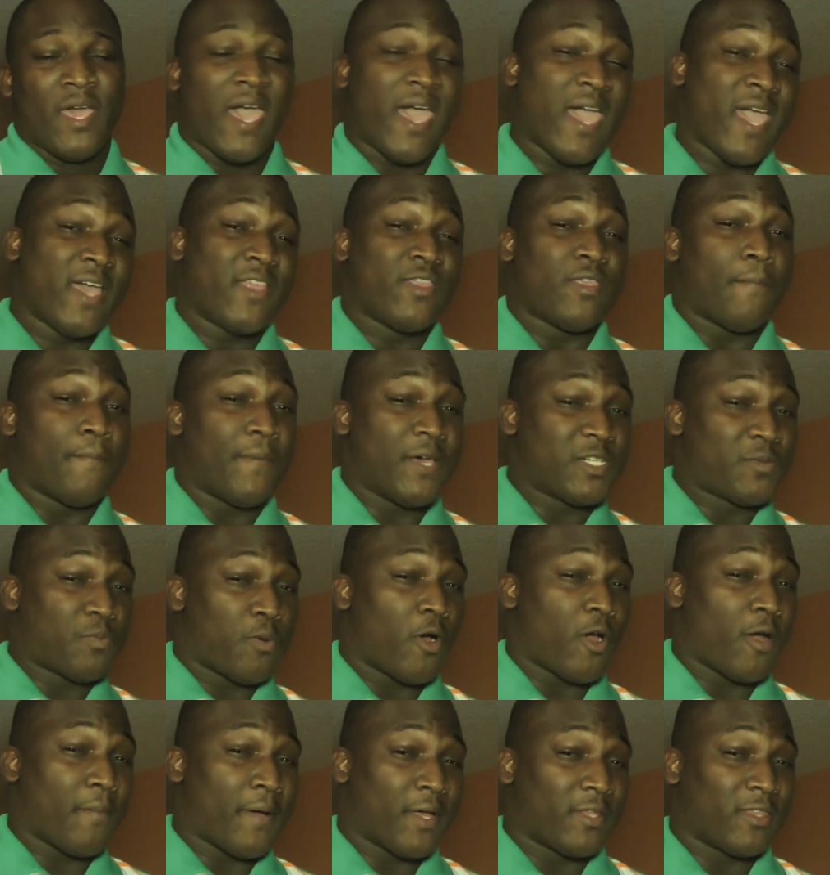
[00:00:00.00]
And the best
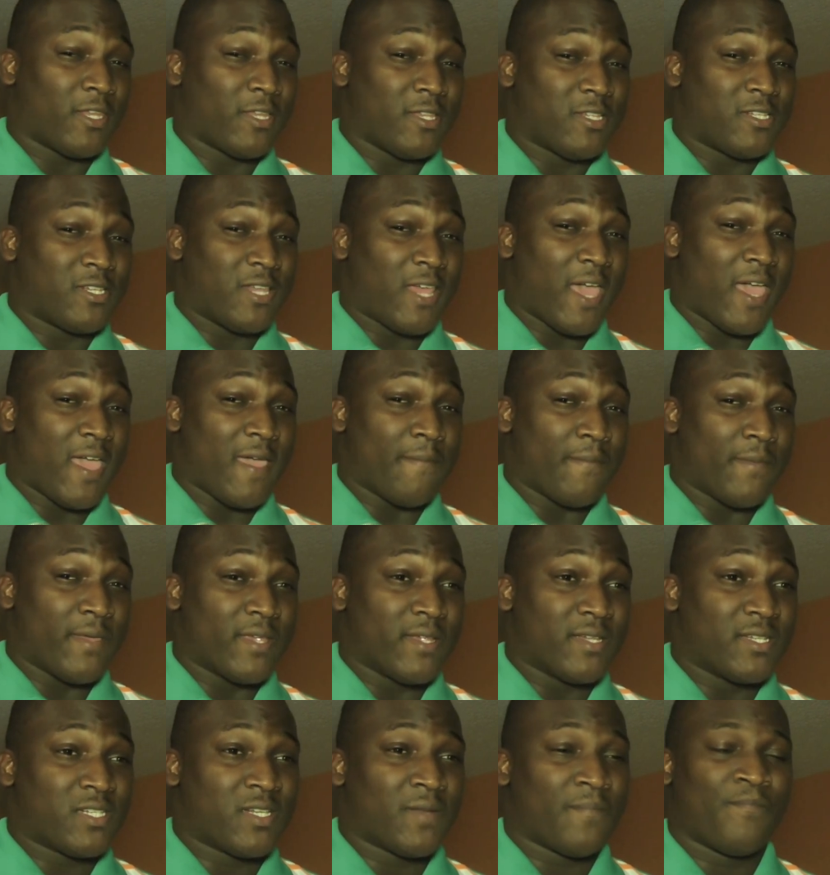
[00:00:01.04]
part about this game
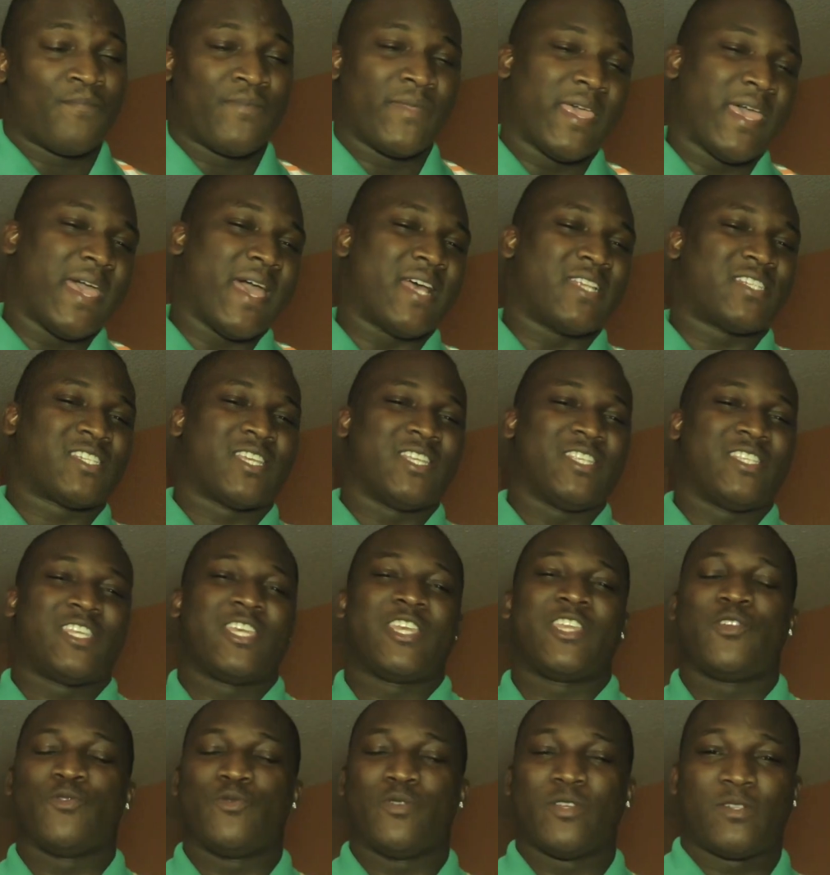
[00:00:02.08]
is it has
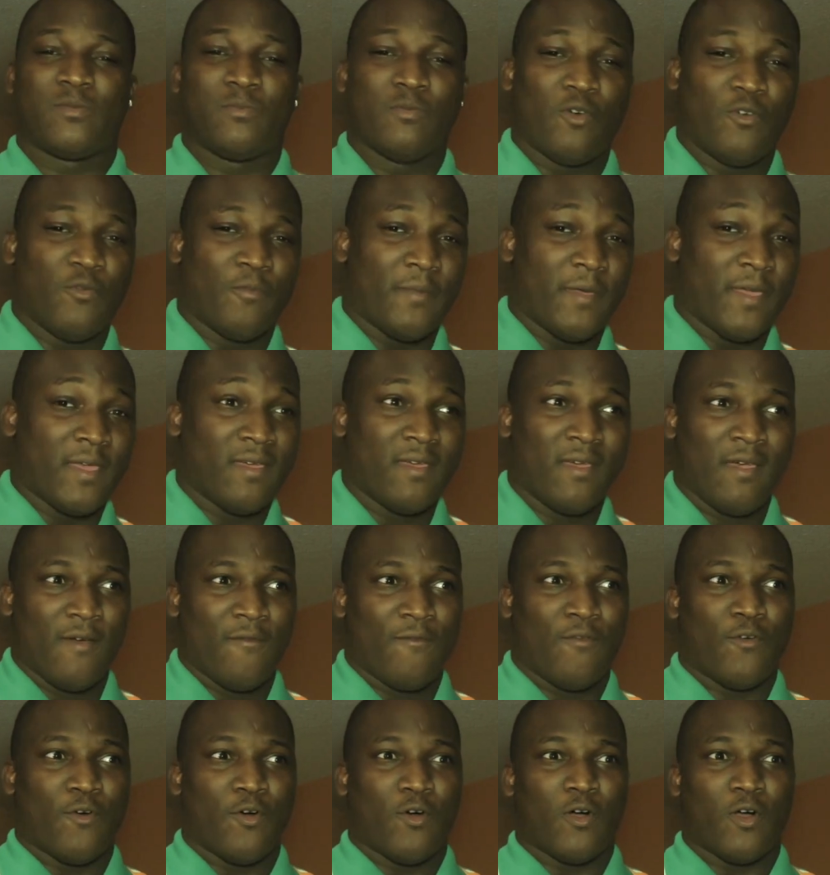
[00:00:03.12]
continuous movement
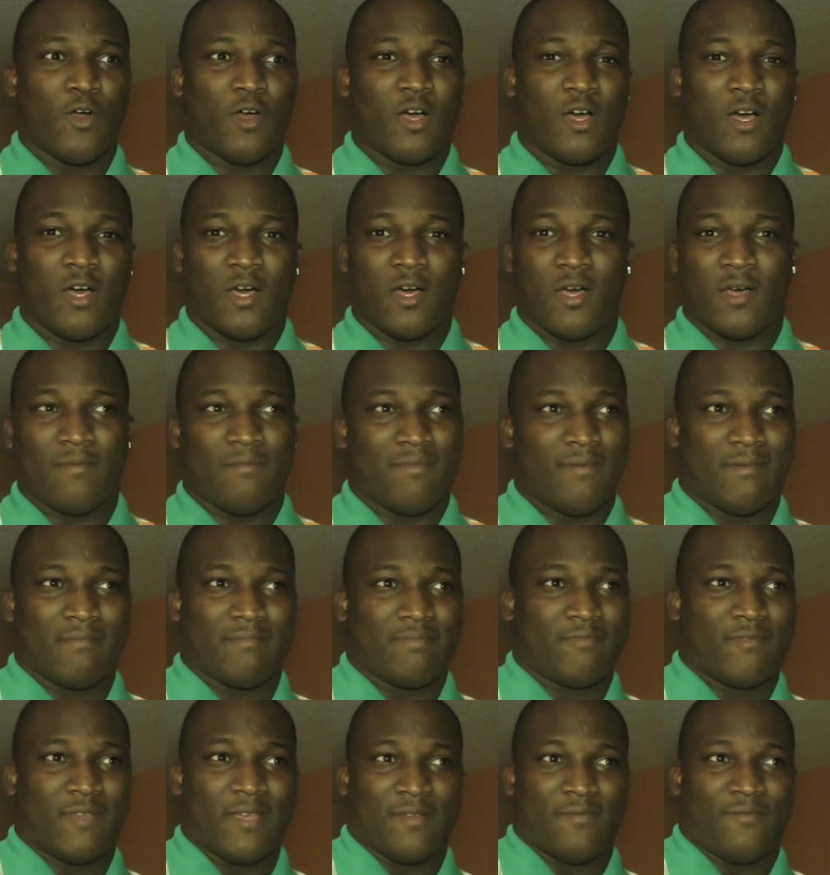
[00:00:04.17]
for
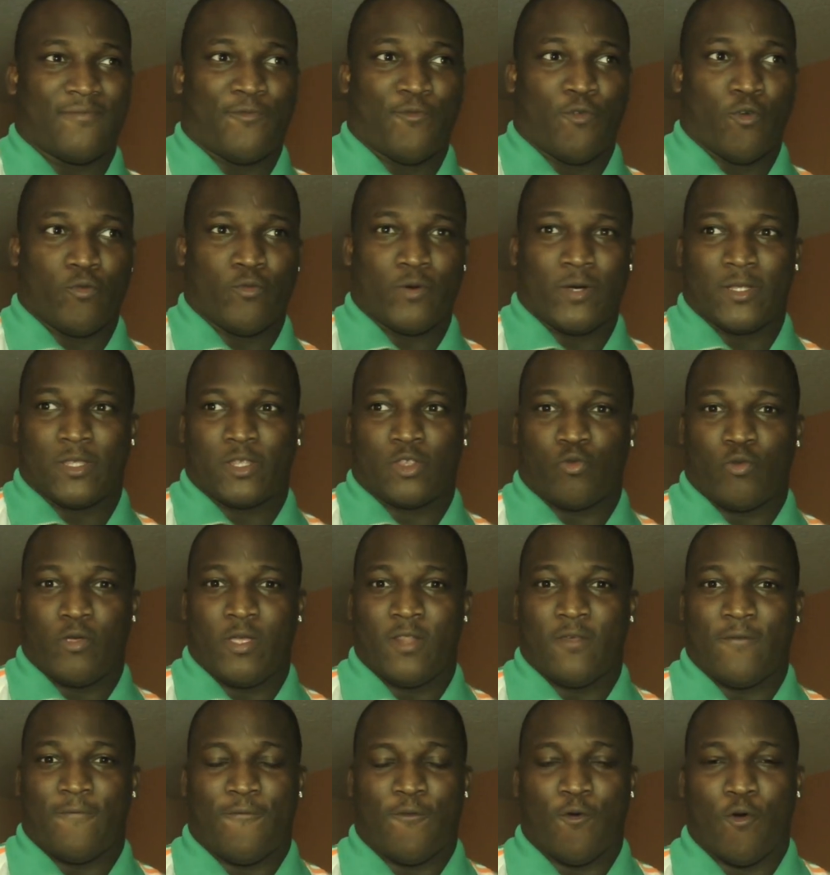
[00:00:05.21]
what,
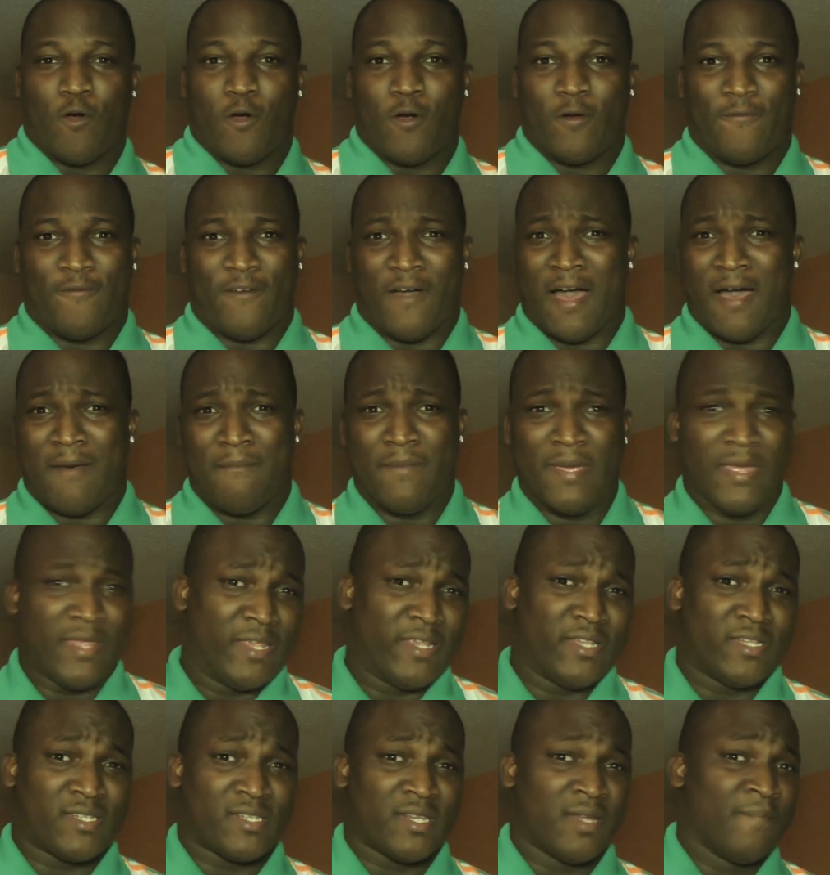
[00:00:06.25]
3 to 4 or 5
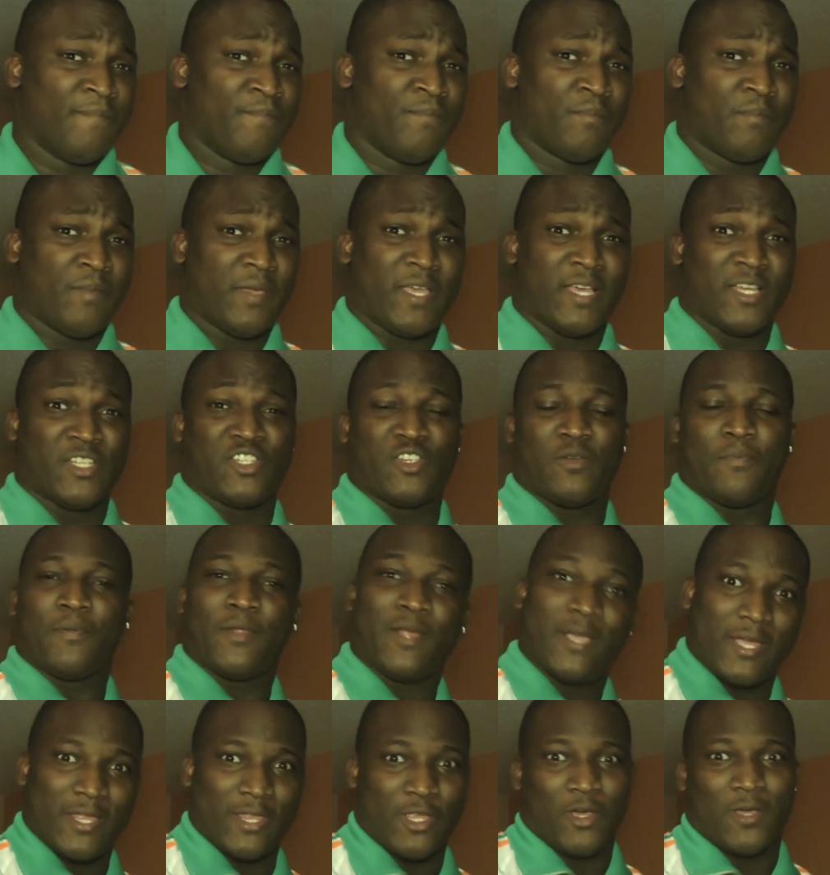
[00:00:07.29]
minutes, because you're
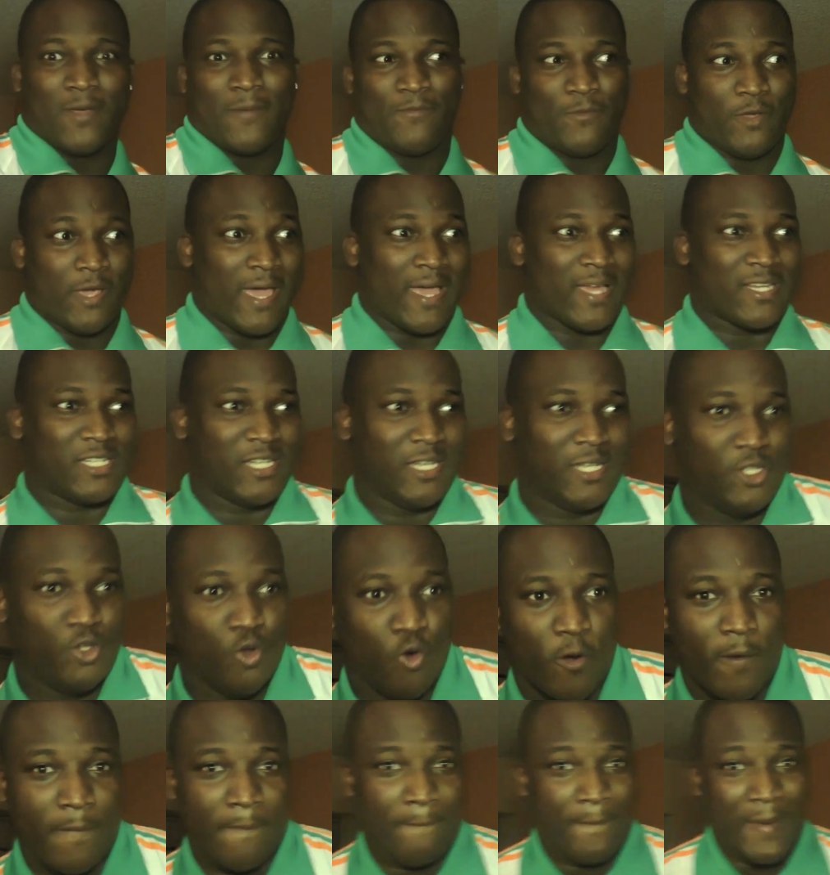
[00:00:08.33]
actually
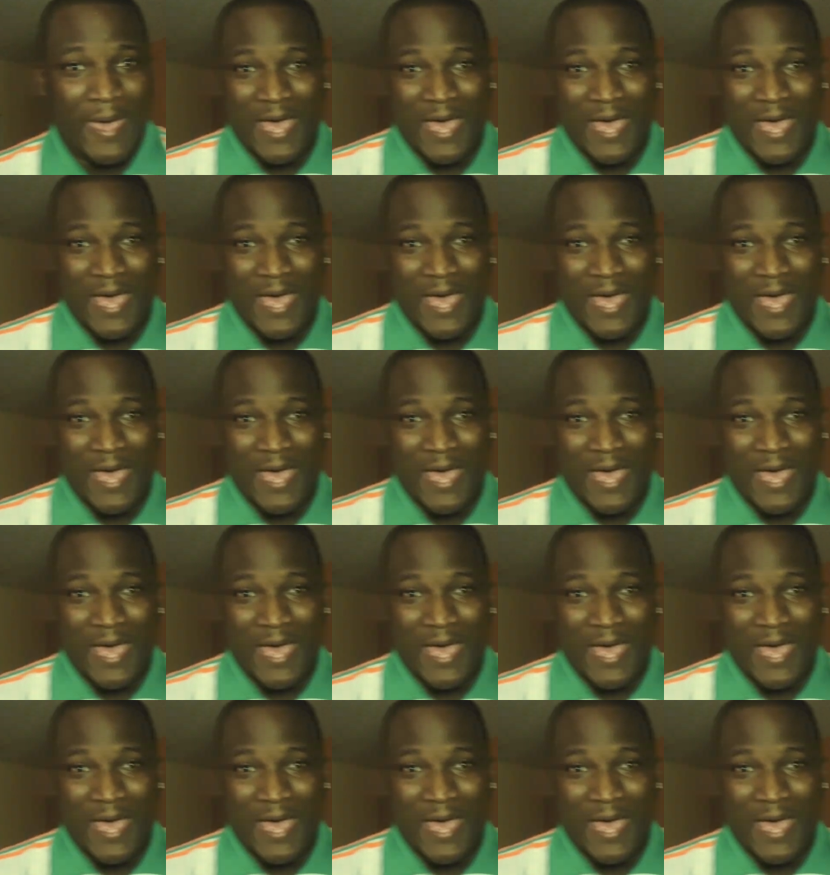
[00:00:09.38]
doing